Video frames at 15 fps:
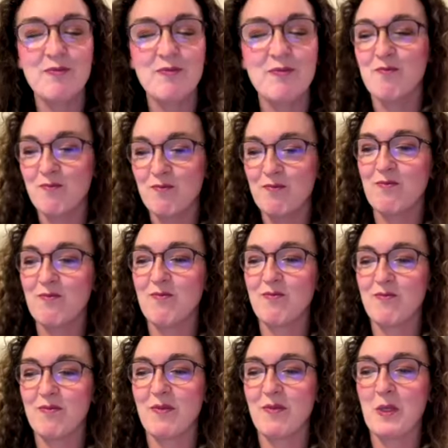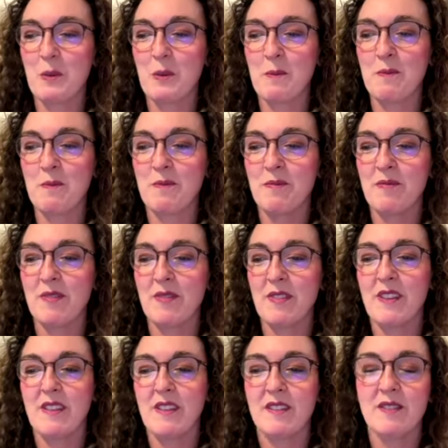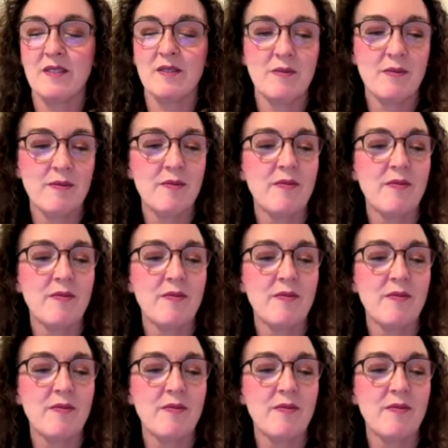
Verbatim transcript: and also introduce new material. So